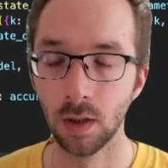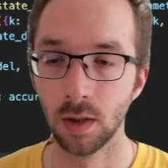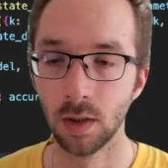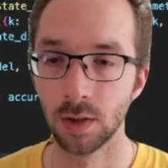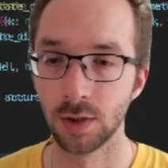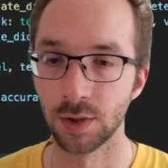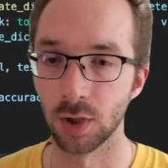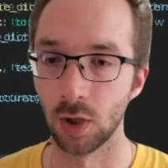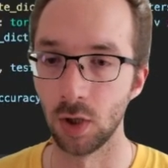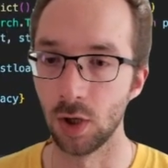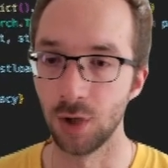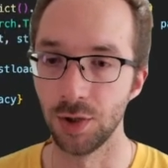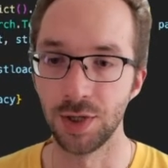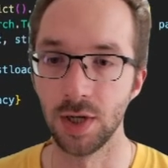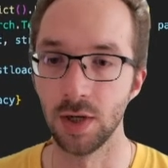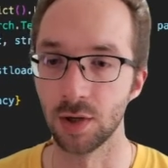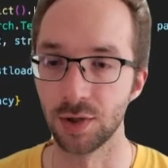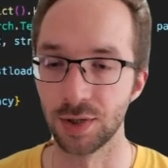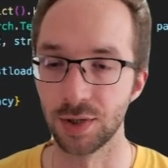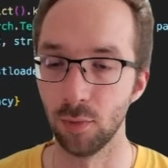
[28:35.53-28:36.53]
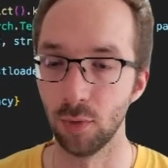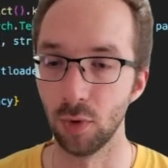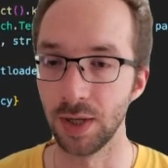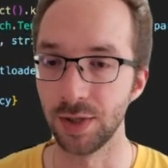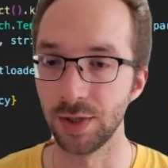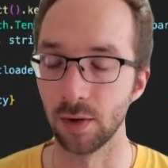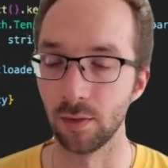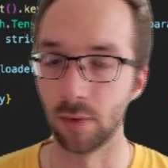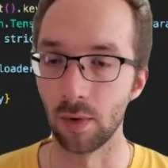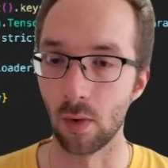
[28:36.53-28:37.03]
So launching your
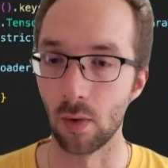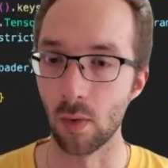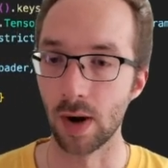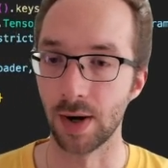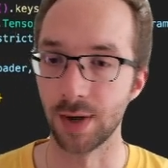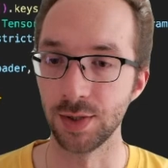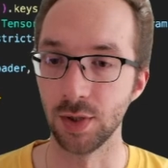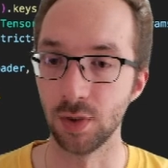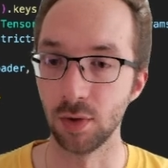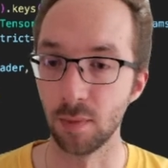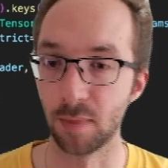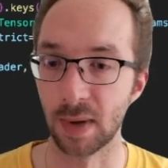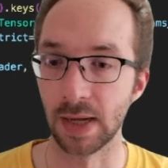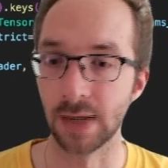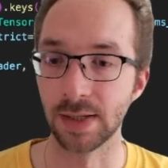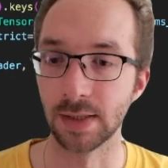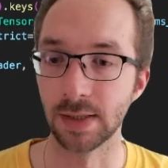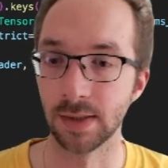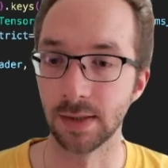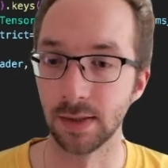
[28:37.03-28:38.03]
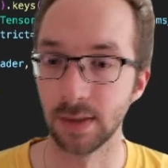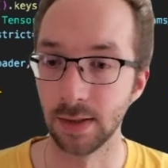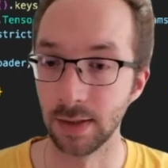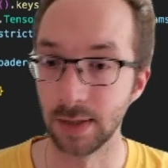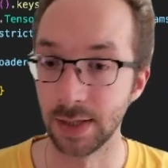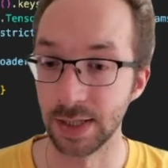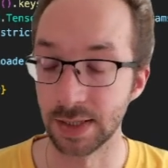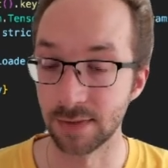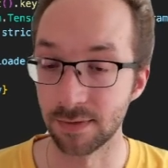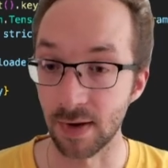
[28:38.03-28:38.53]
simulation requires you to pass
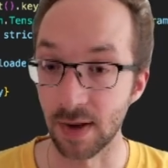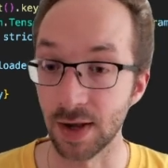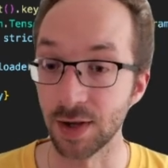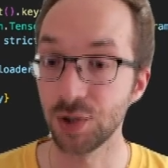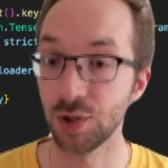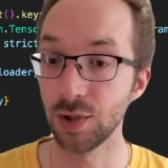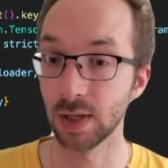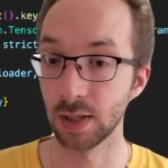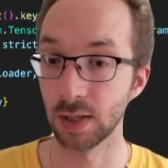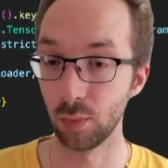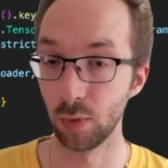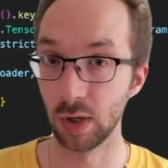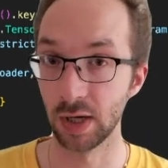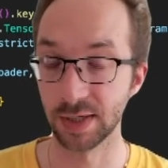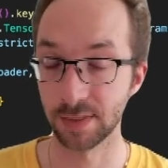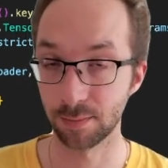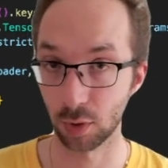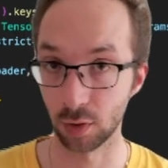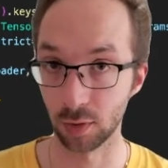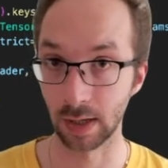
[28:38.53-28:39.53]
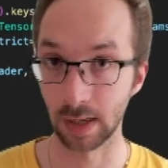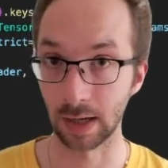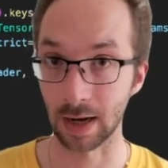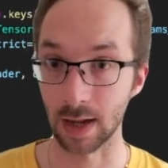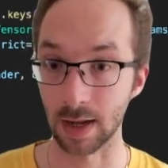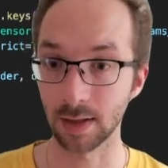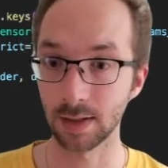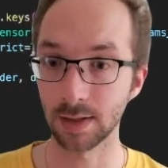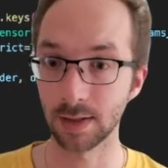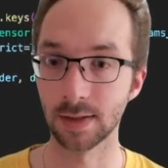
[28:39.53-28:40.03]
this function that will spawn the
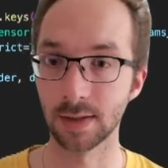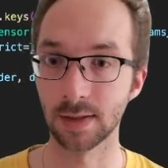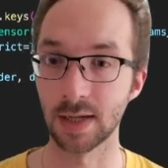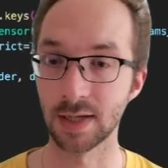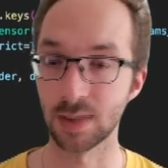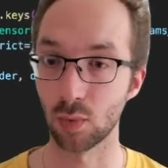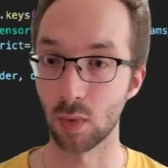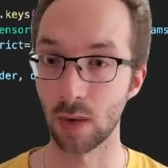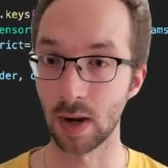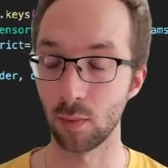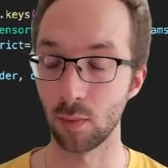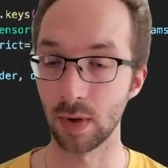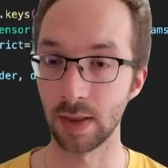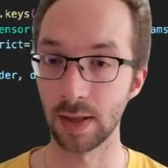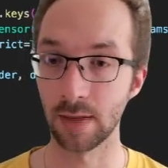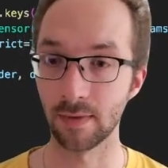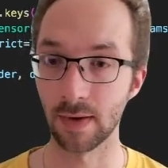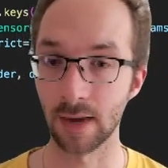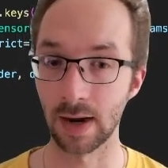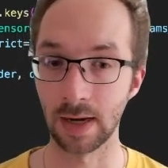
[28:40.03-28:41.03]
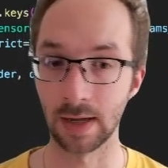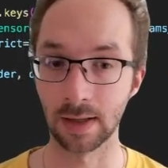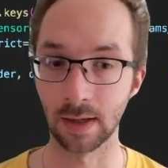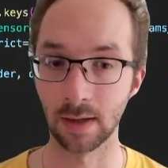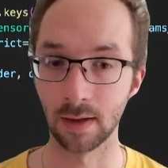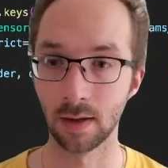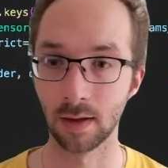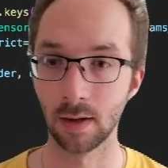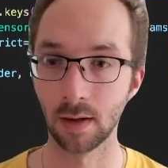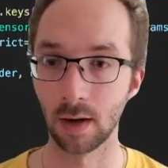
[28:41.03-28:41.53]
clients. That's why we define it
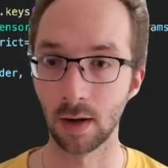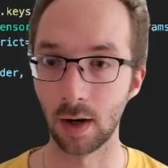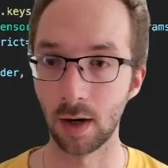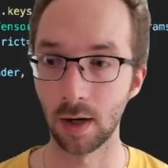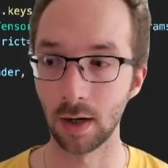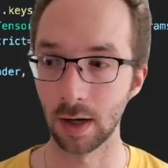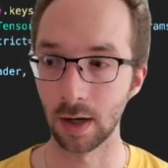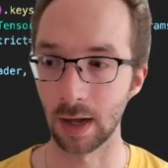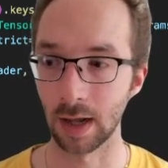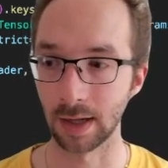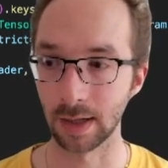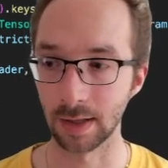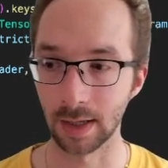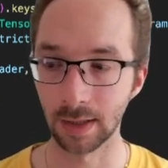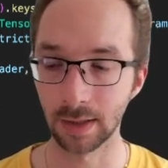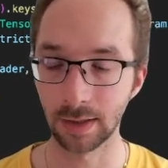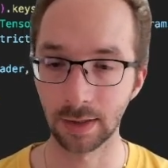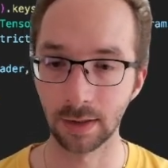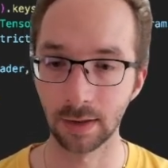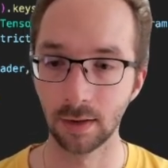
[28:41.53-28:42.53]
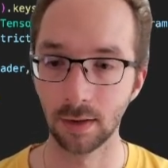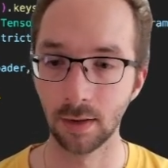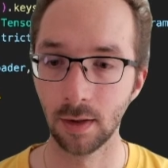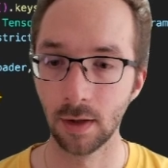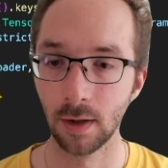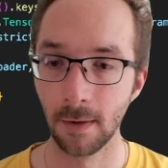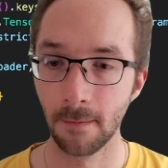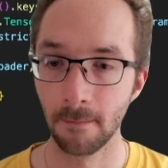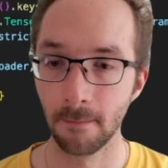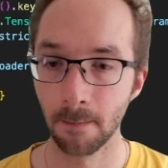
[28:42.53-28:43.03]
earlier like that.
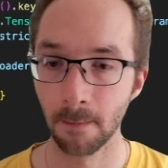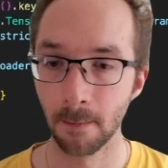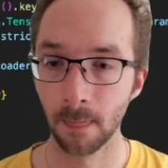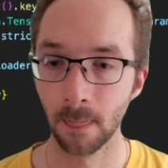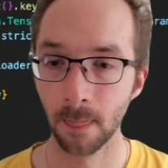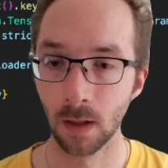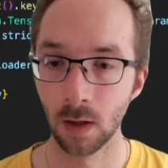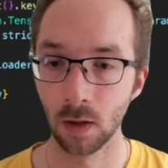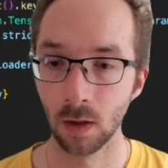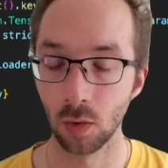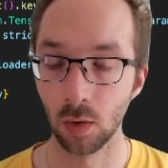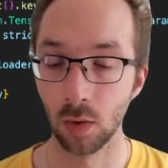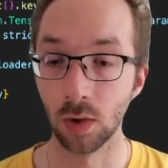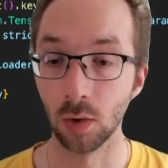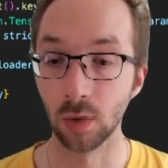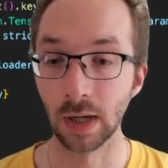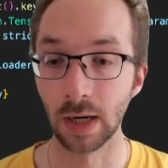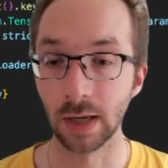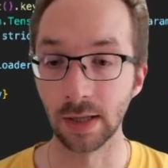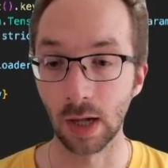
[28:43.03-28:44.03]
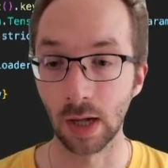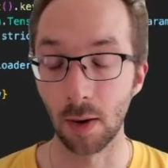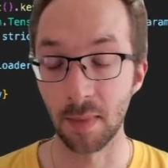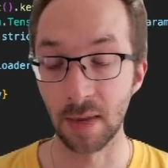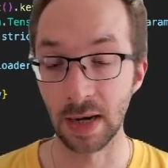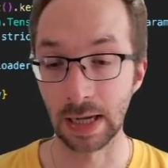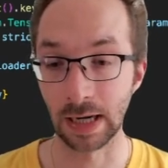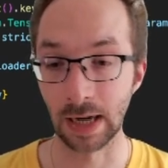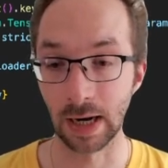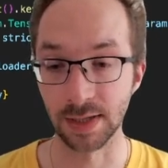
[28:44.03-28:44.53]
You need to tell it how
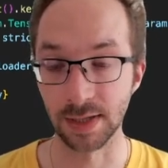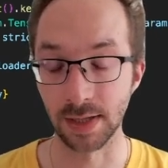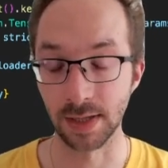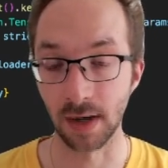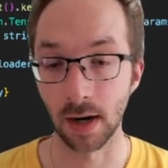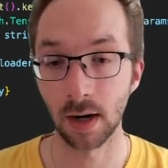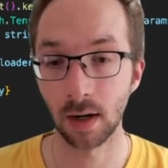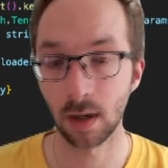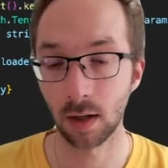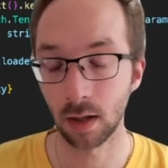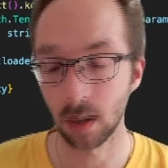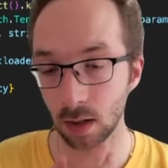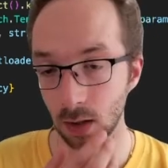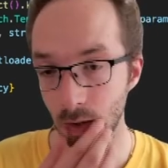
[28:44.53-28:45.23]
many clients there are.